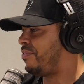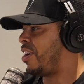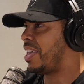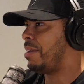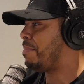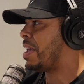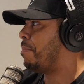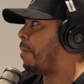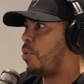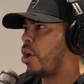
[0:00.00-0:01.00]
Me and
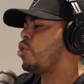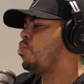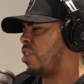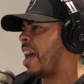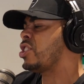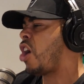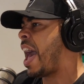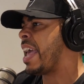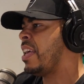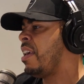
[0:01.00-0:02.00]
my boy, who's like tight,